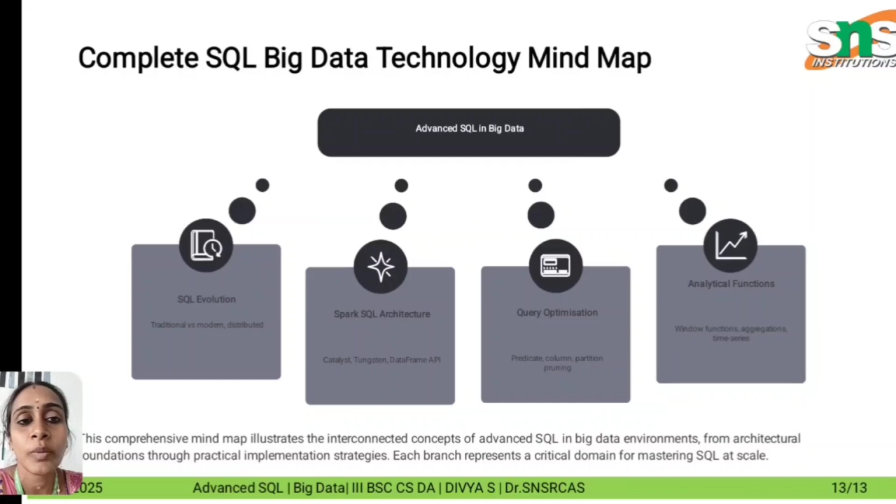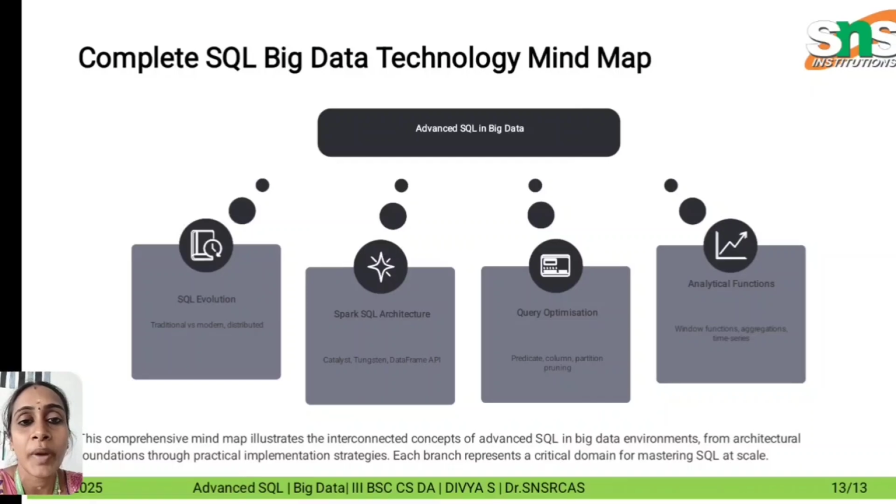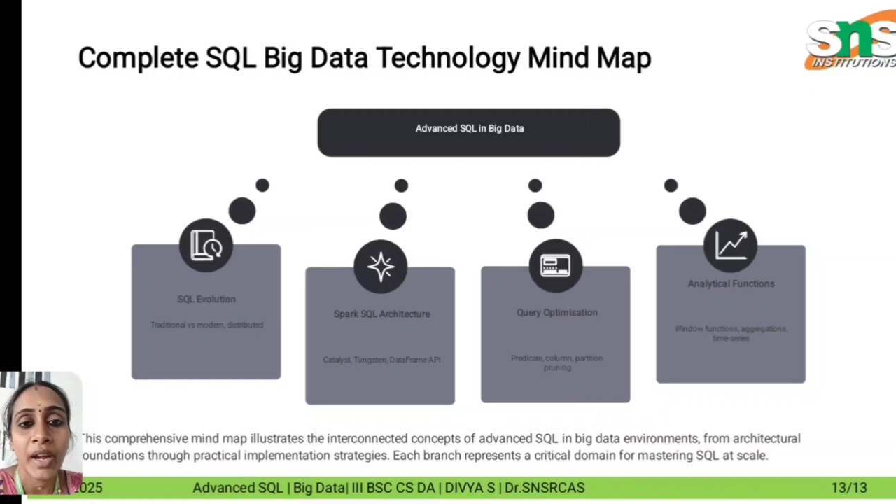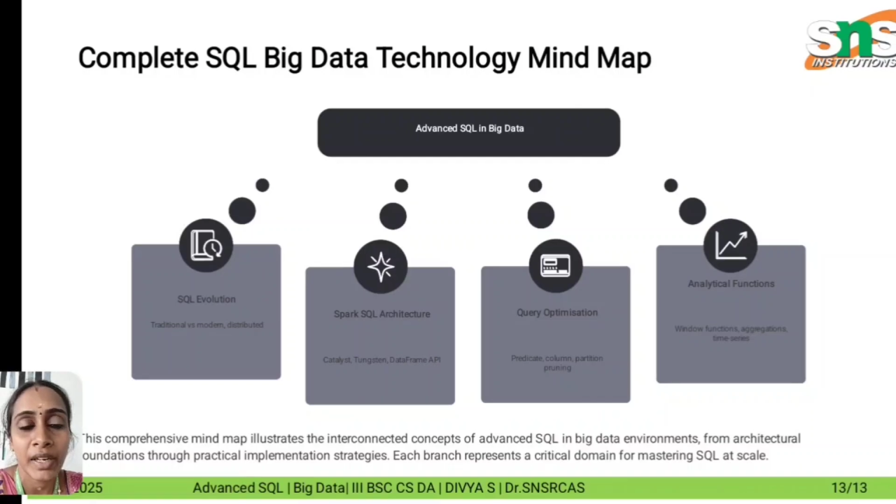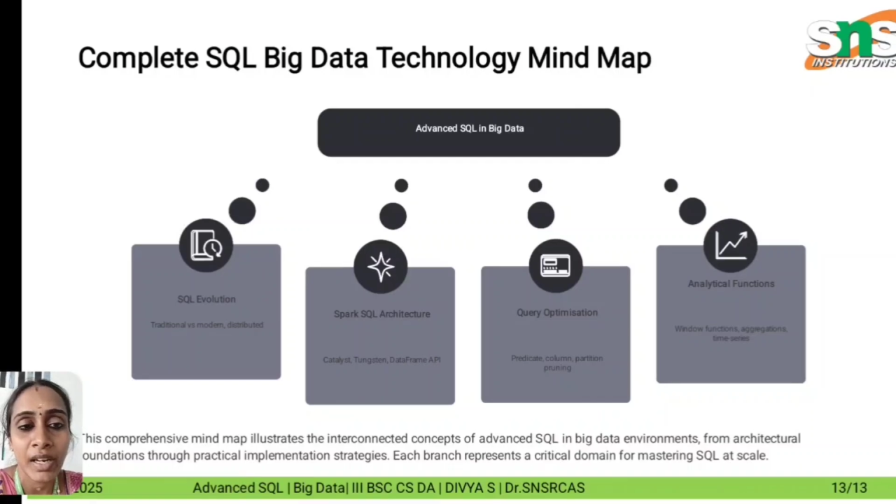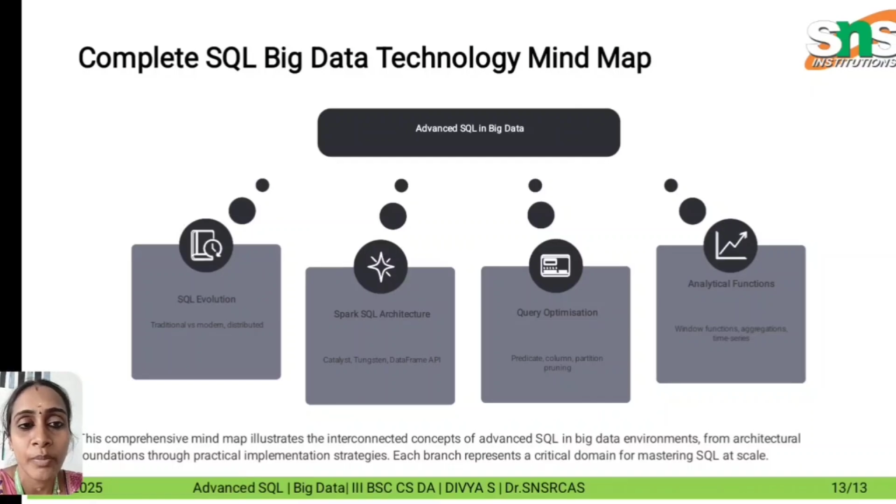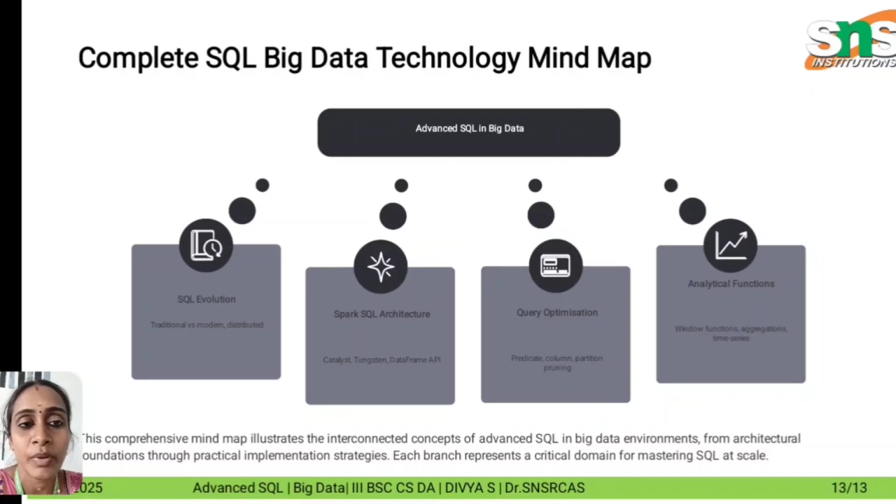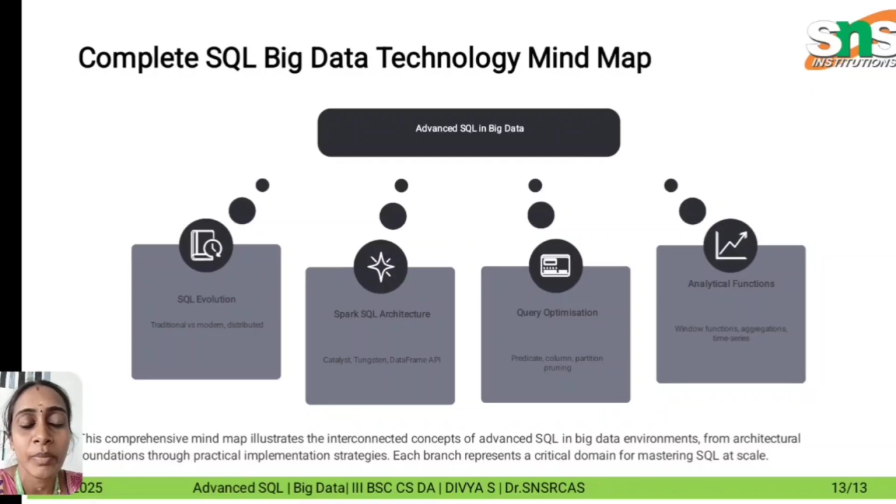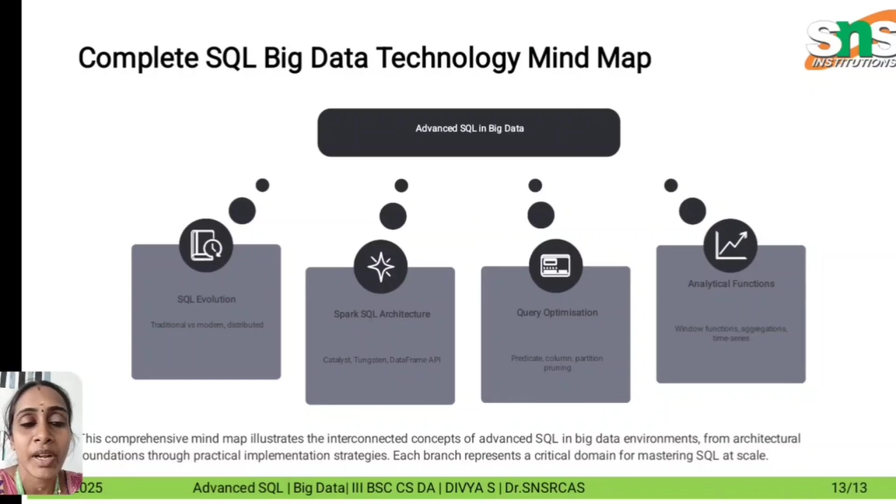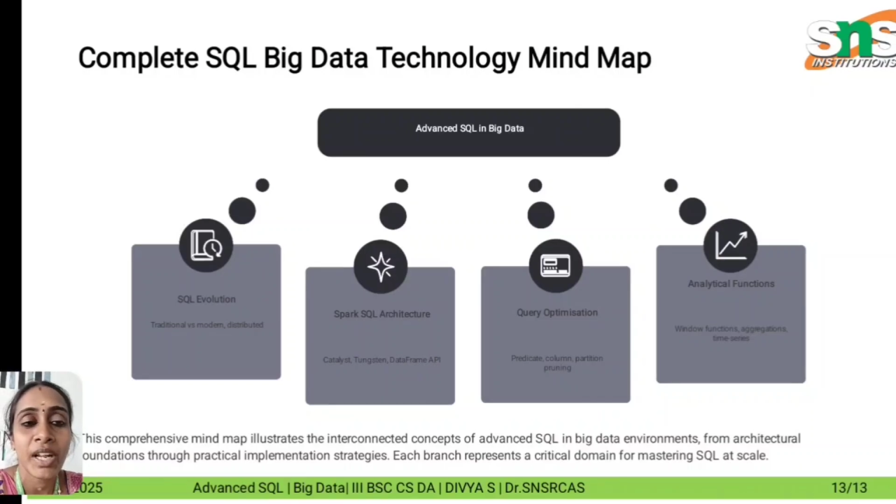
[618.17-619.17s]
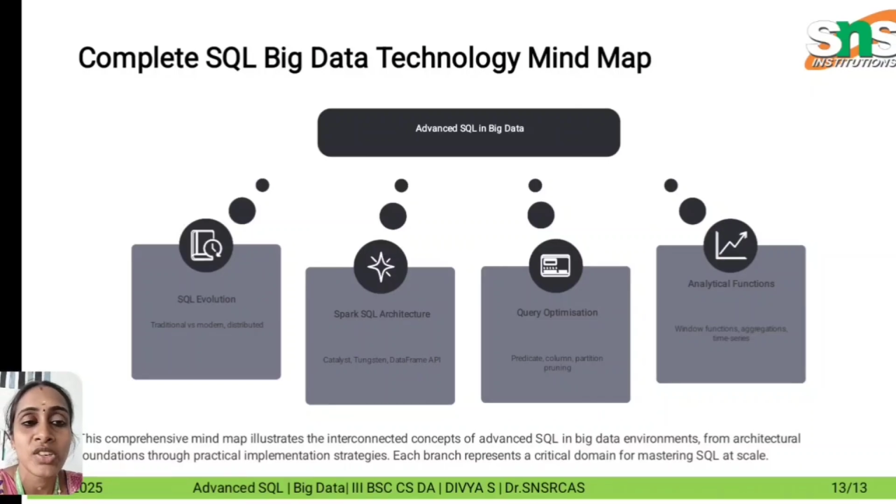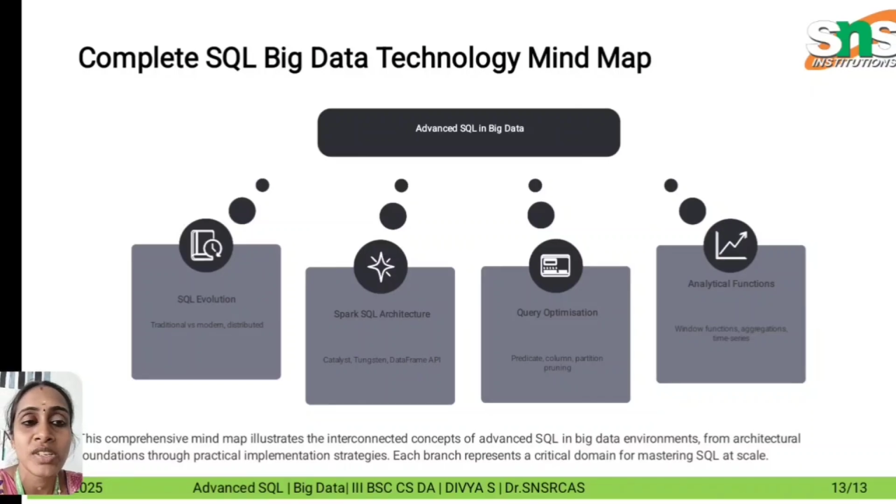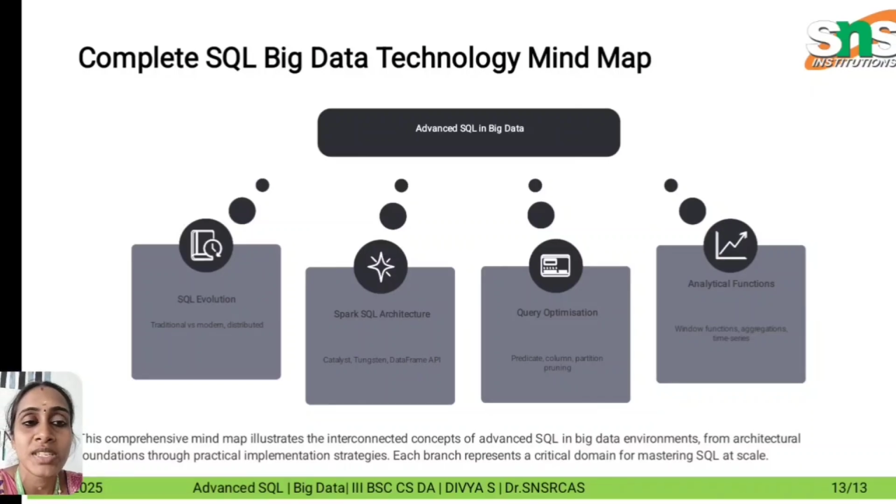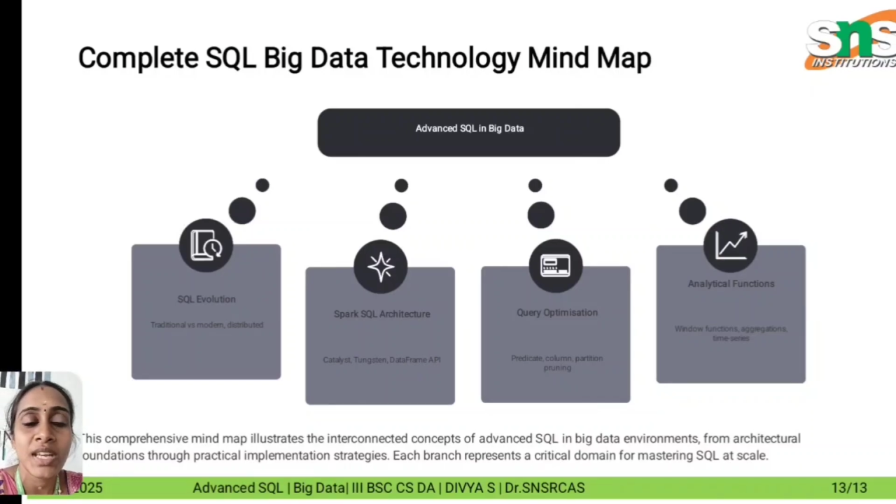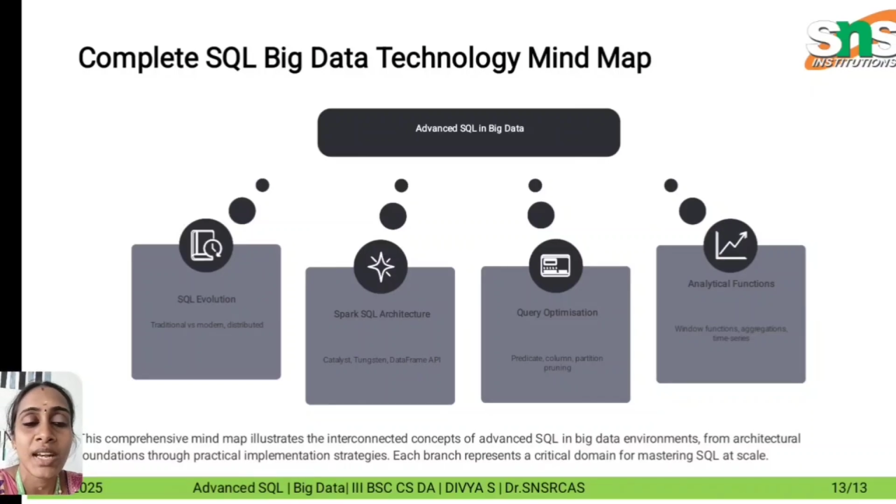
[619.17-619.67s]
the practical
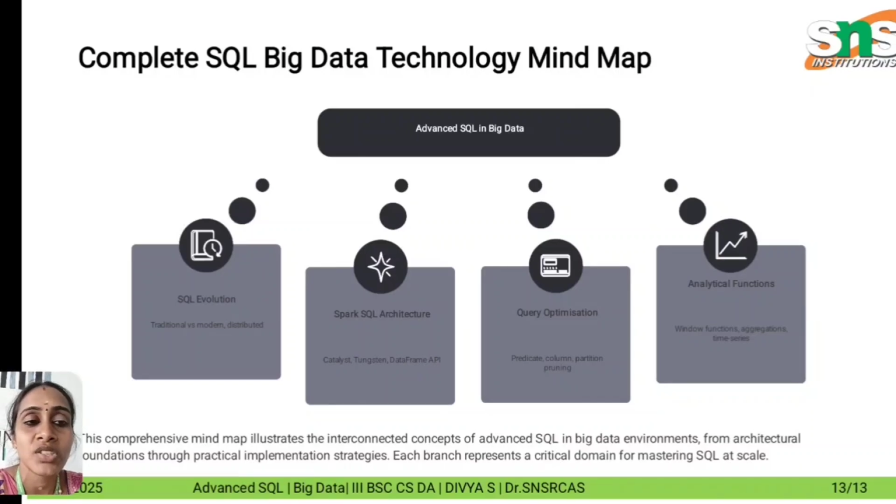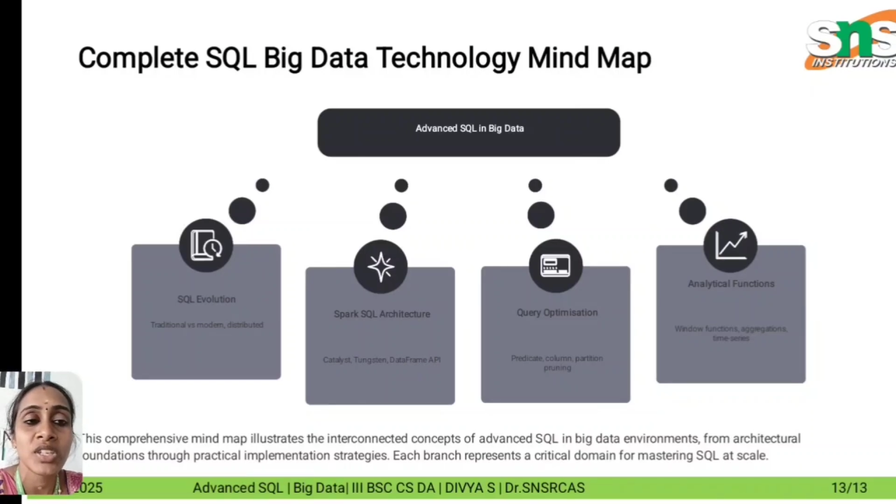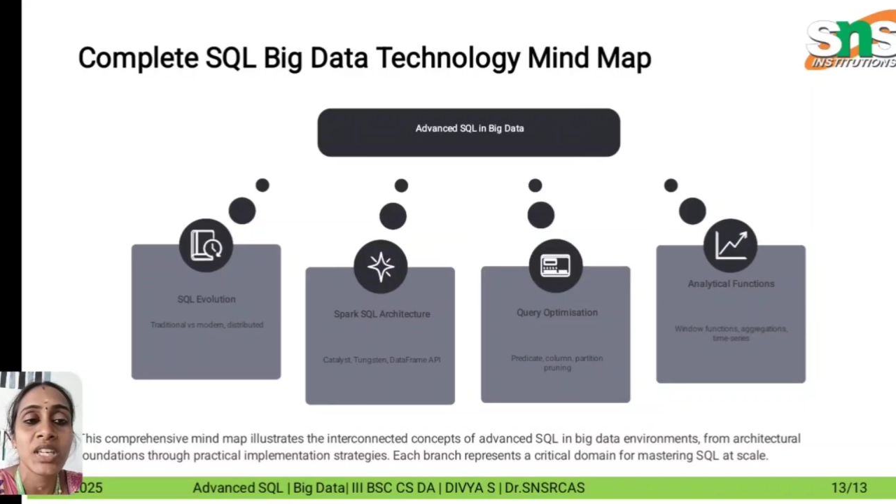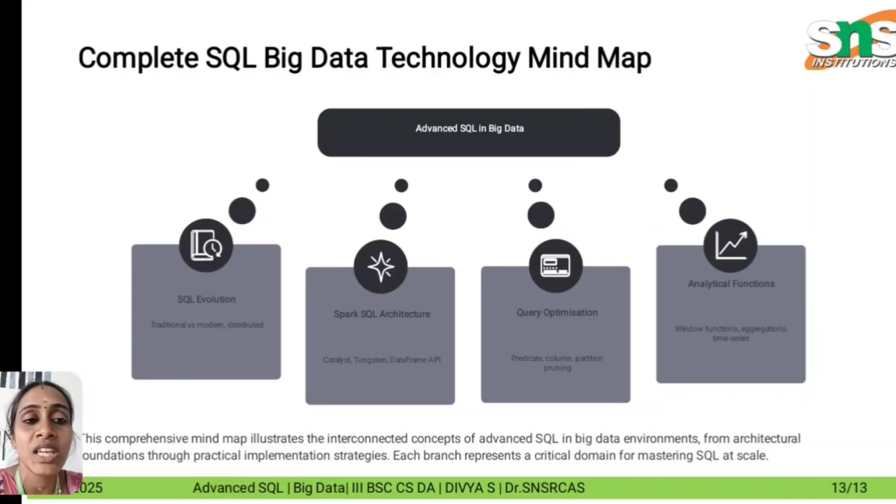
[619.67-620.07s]
implementation strategy.